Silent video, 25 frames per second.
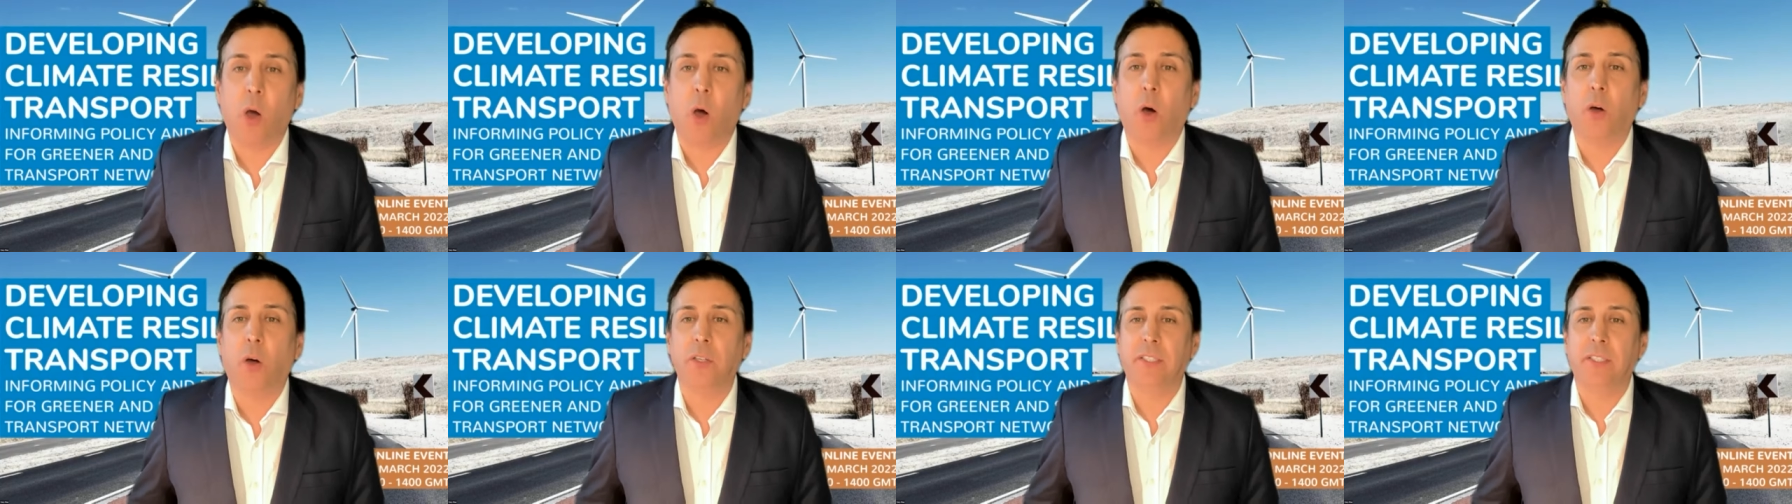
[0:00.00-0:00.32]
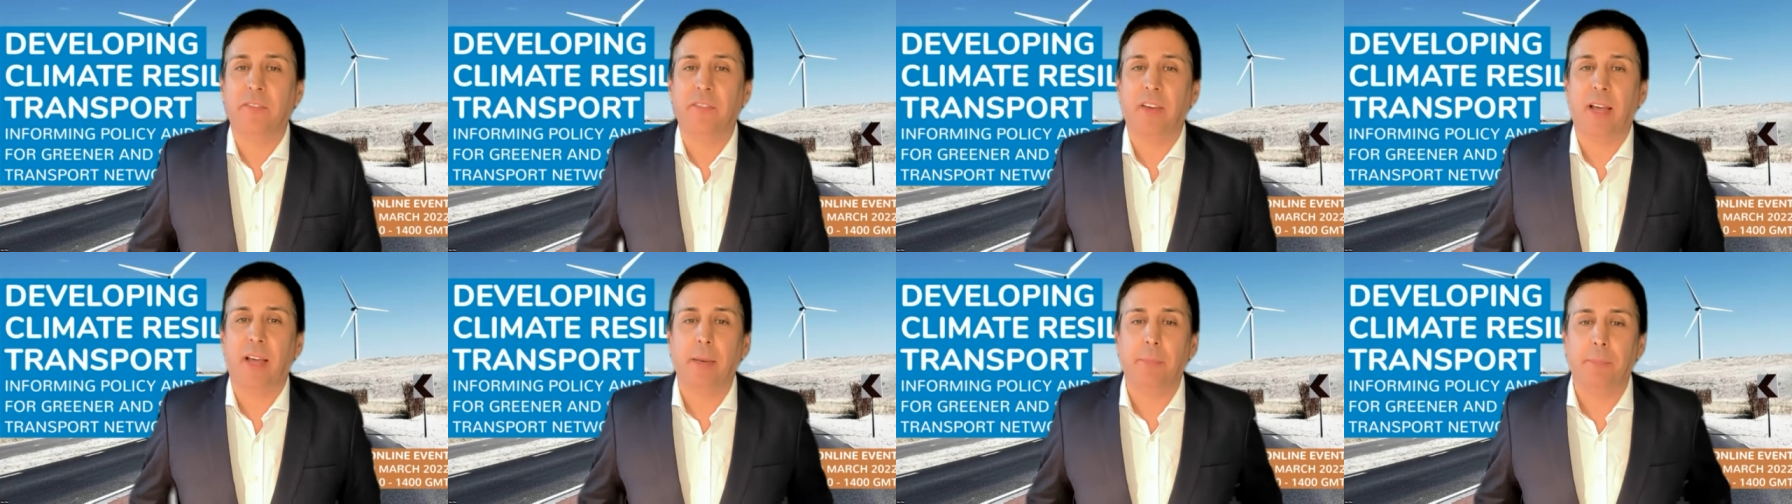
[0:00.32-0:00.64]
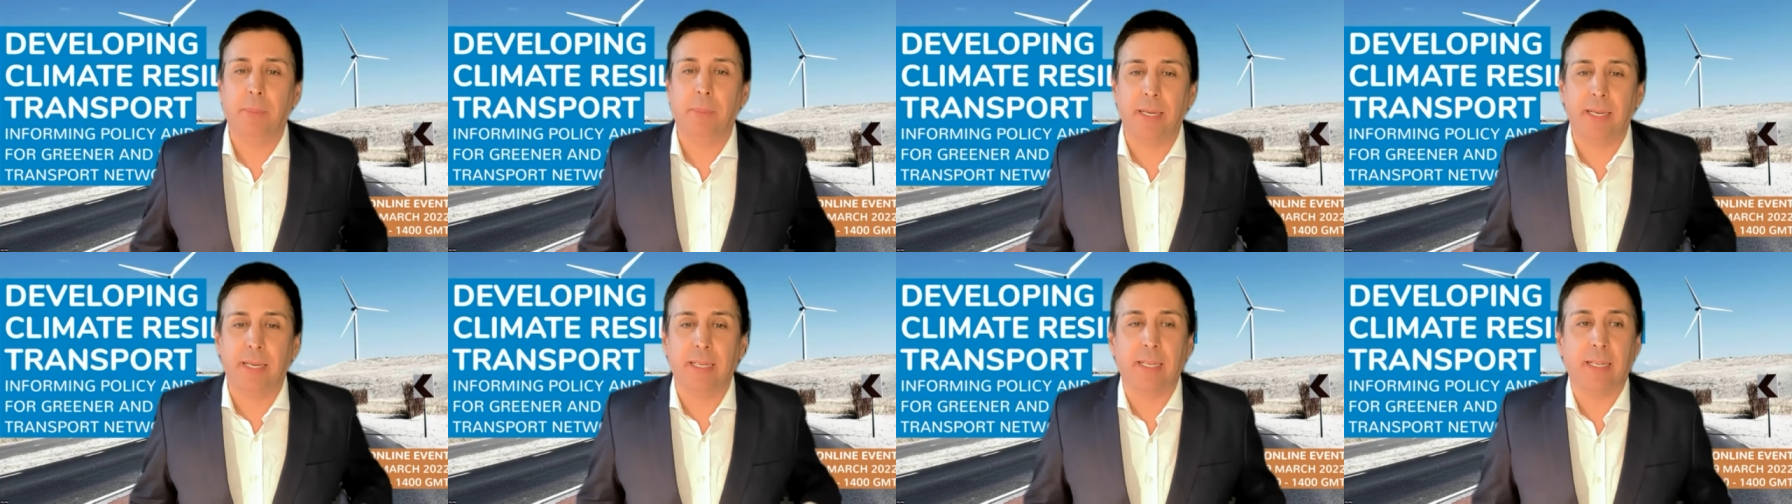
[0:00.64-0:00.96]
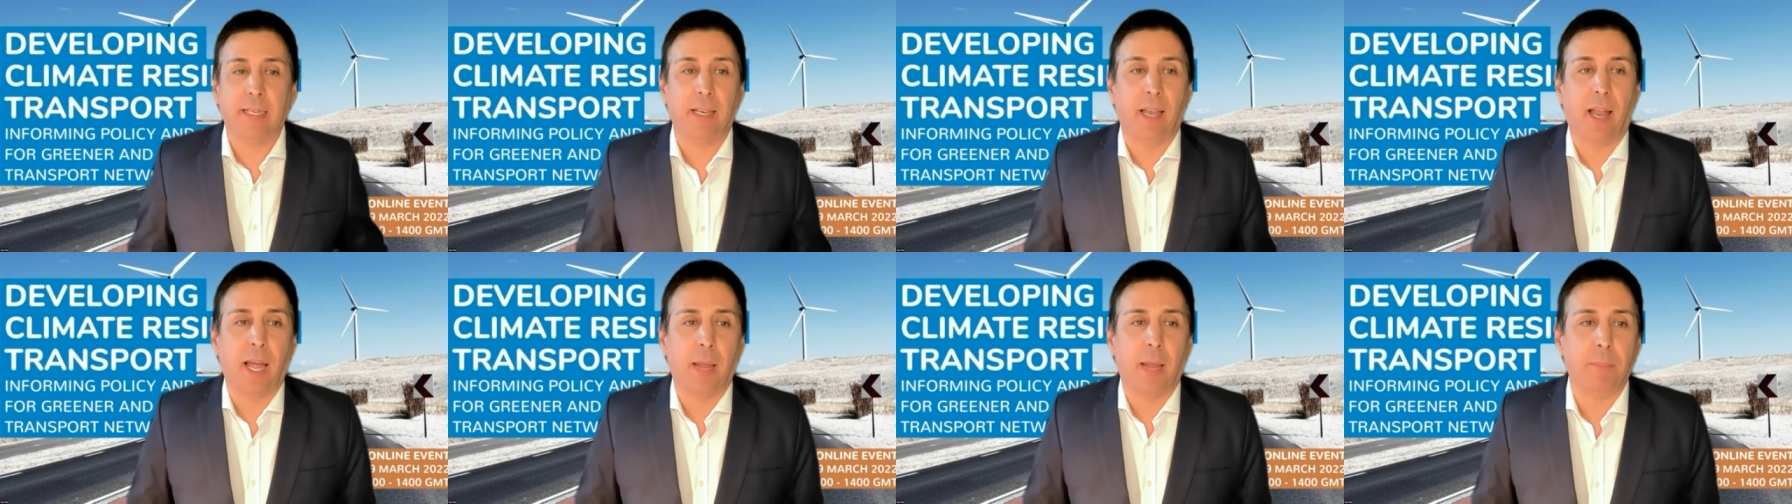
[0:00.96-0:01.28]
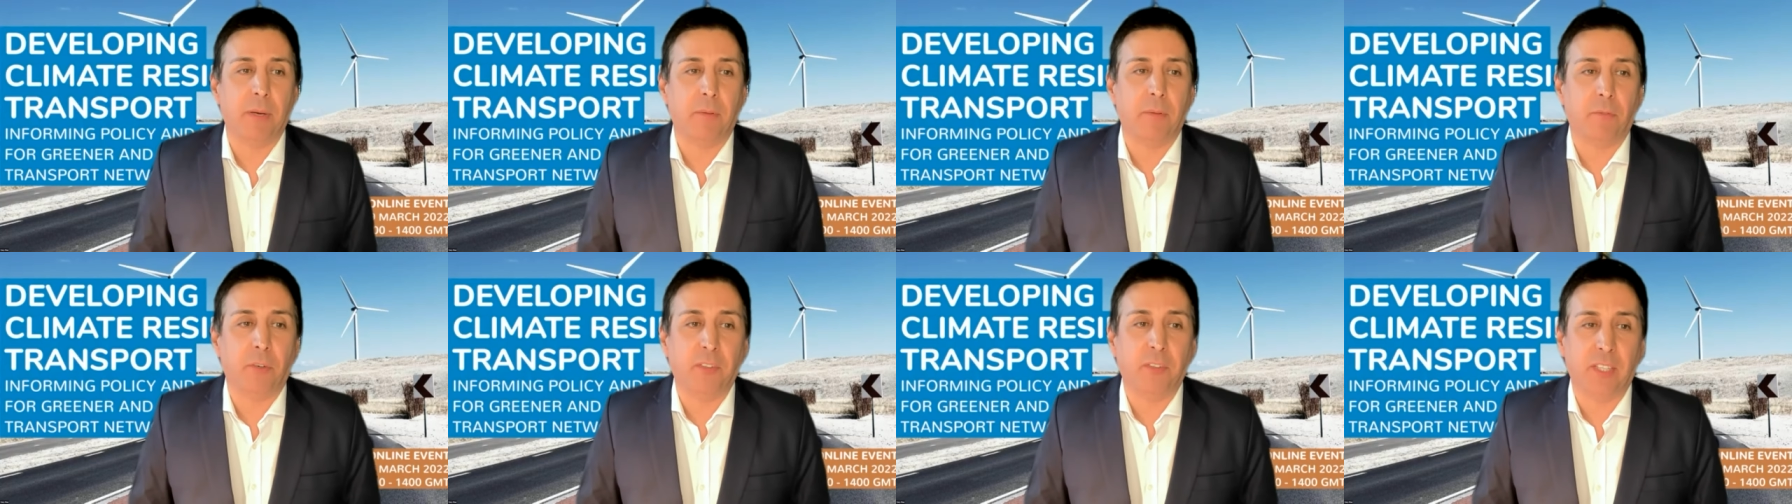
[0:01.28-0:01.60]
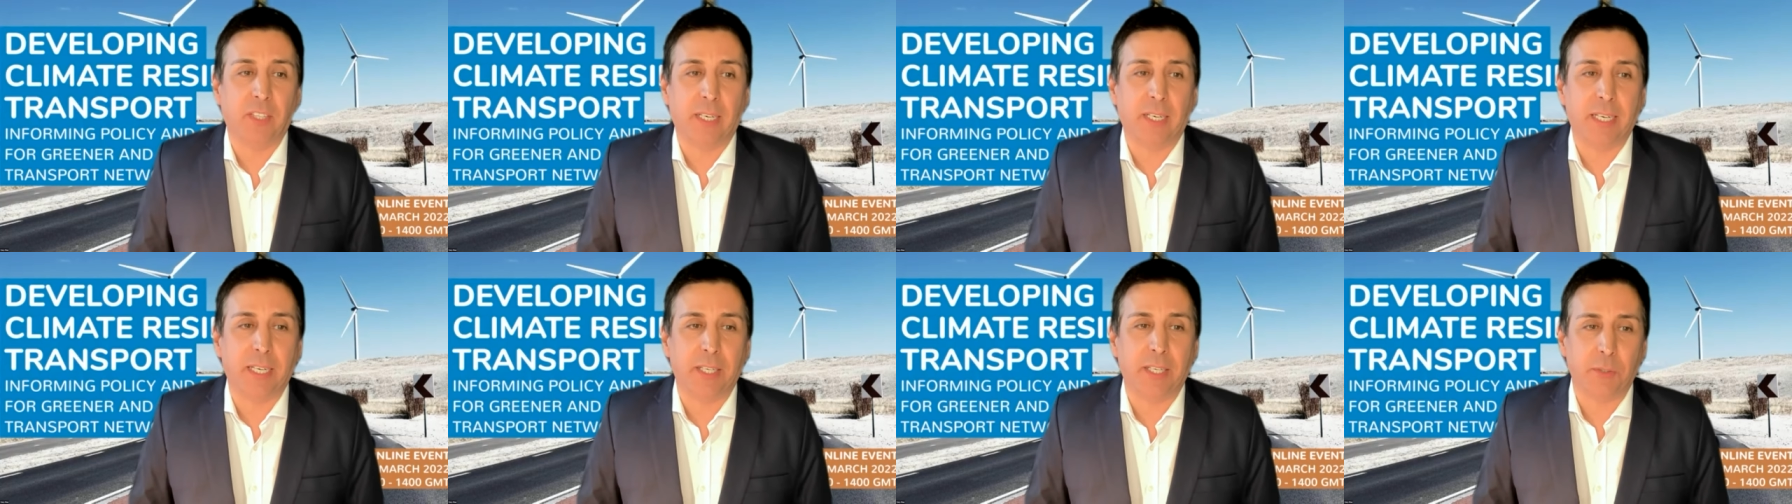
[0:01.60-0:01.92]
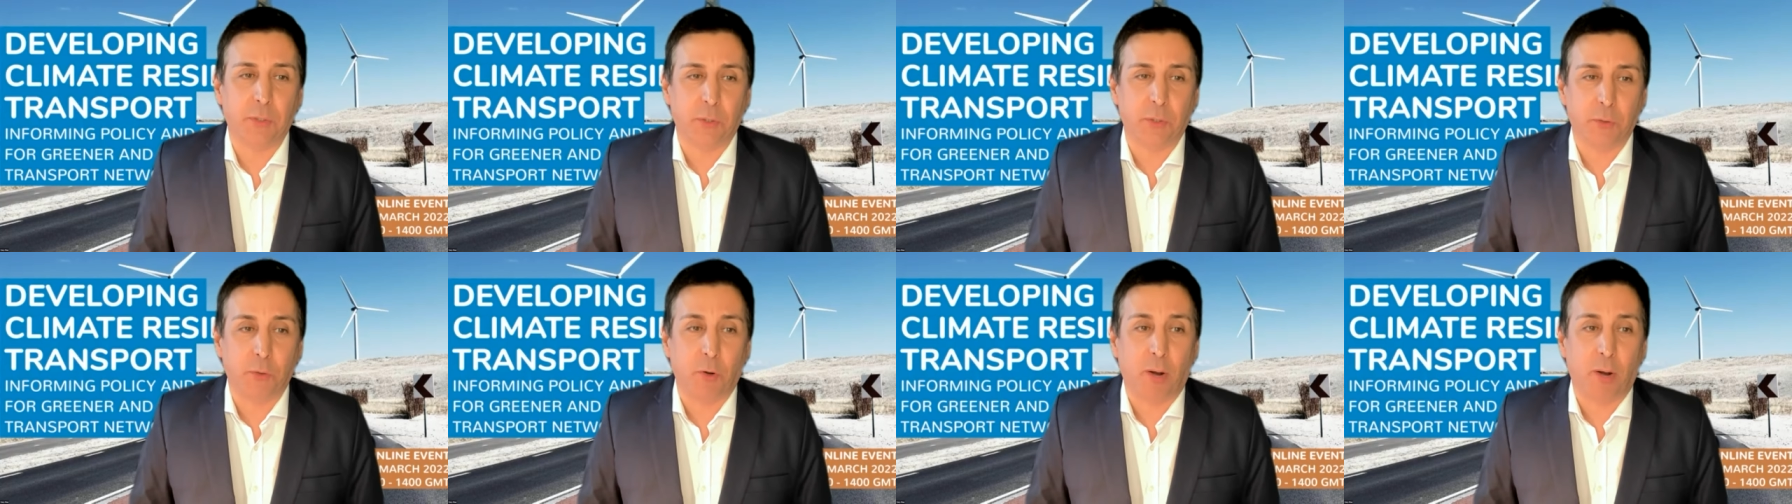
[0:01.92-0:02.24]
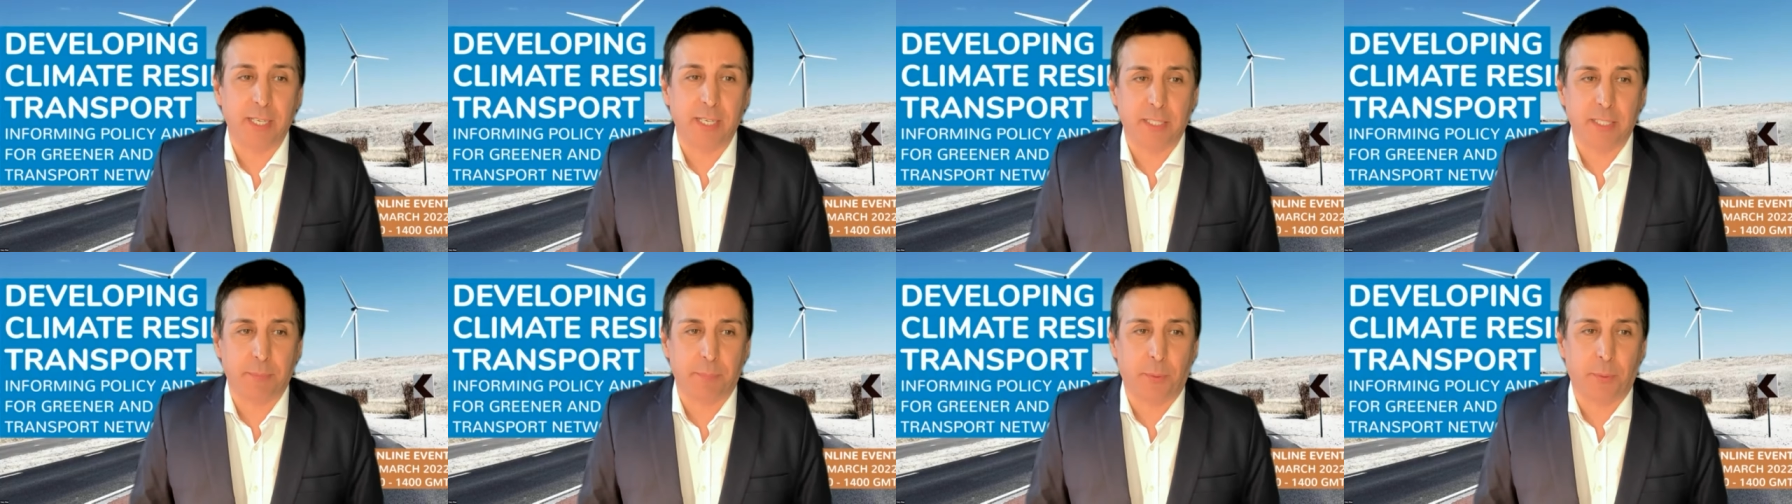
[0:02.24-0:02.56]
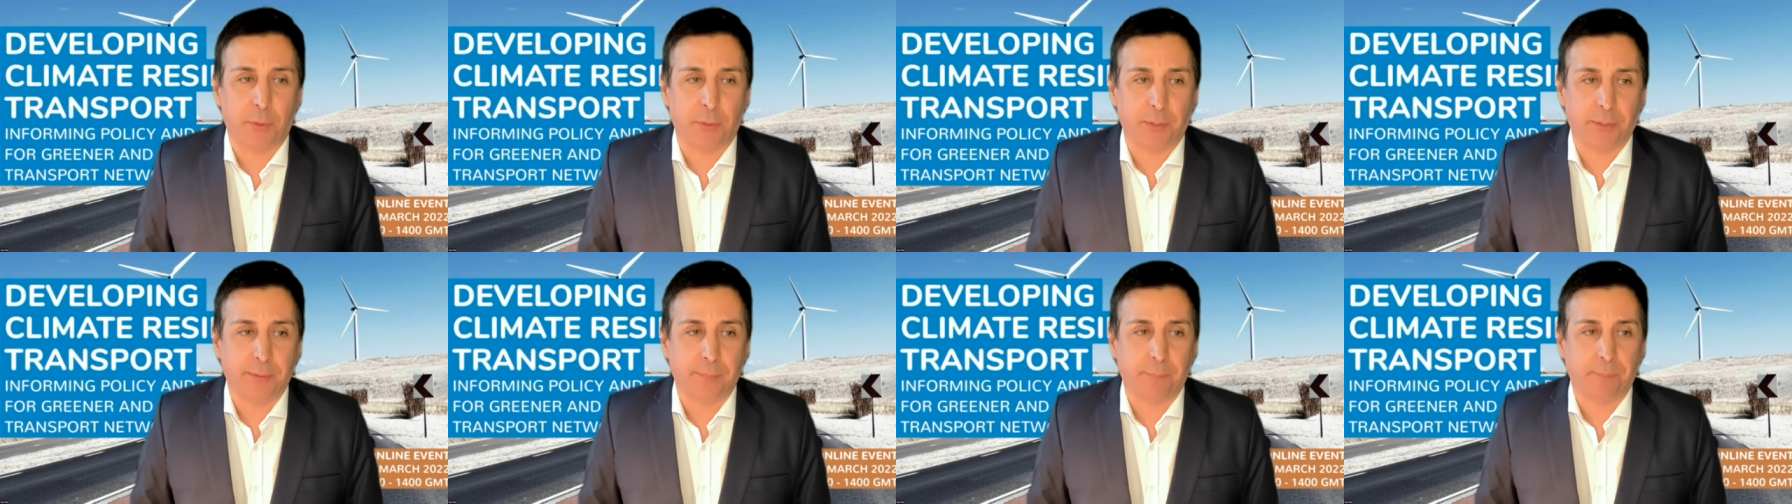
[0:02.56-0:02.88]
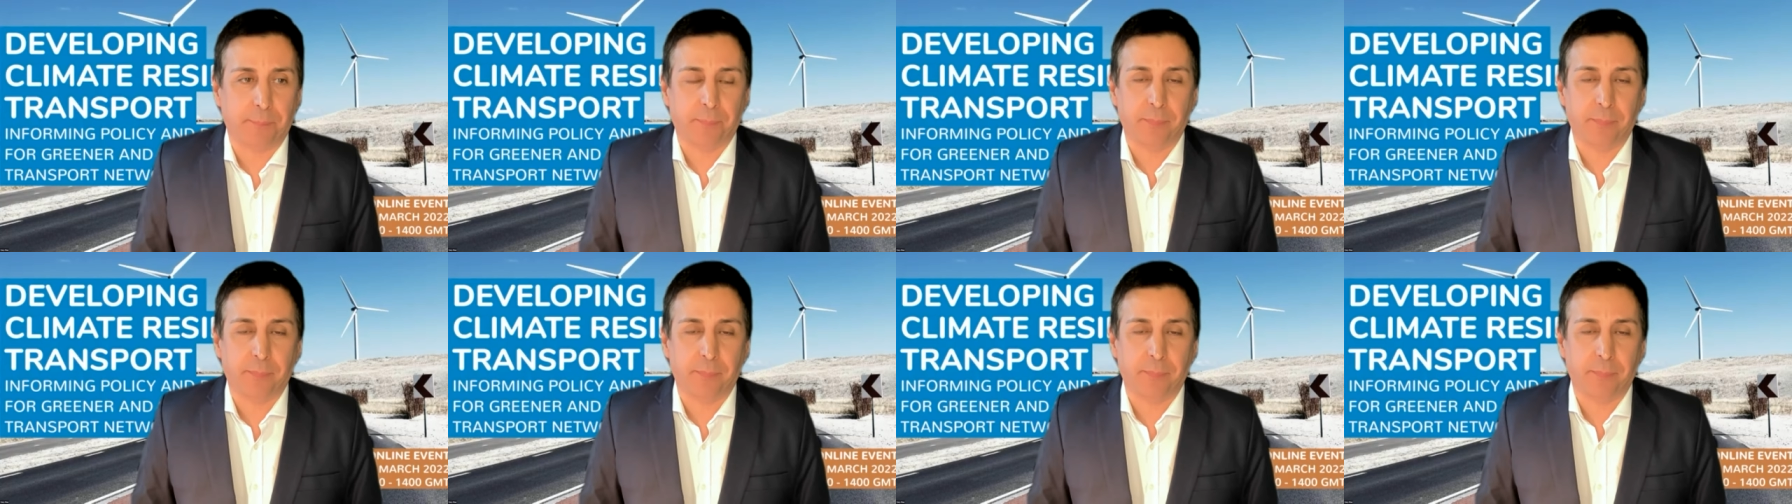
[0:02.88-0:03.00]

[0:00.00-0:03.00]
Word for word: on developing climate resilient transport.